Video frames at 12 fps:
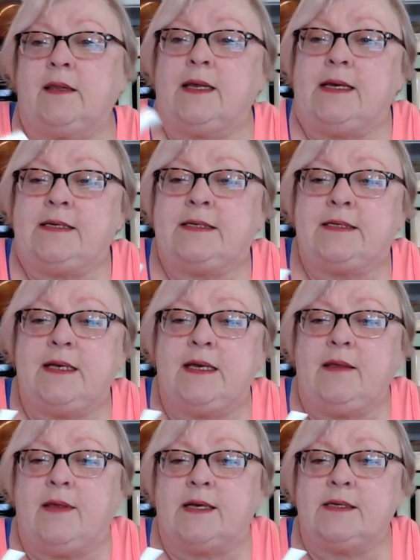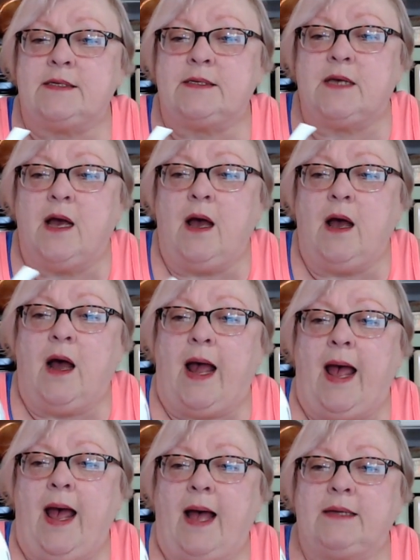see this
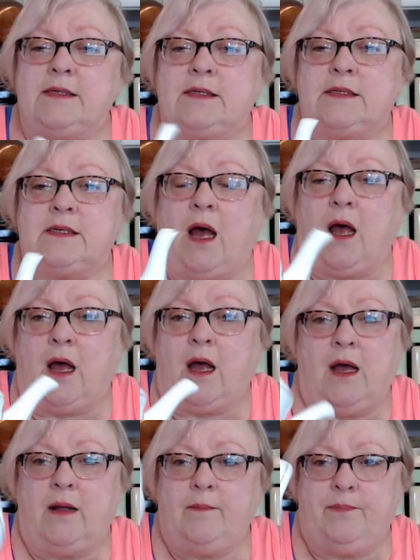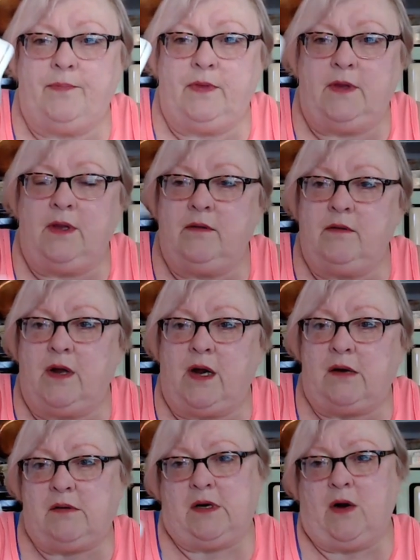as, uh,
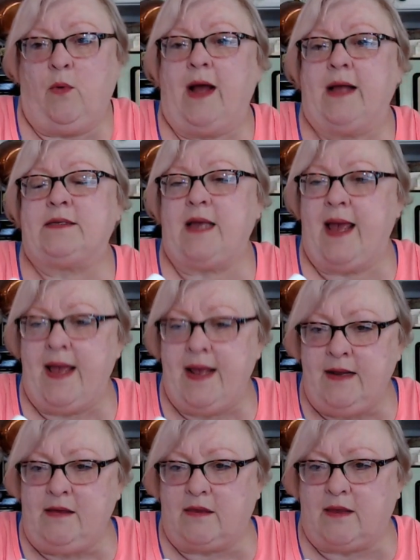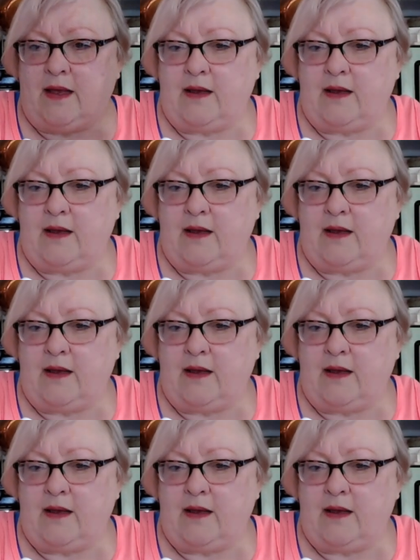well, as anything.